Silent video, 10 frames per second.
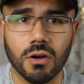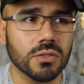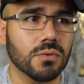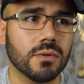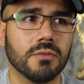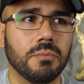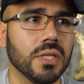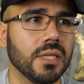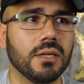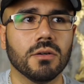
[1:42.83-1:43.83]
all sorts of
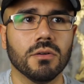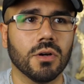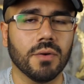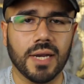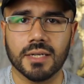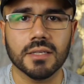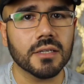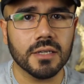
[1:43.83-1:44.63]
political correctness.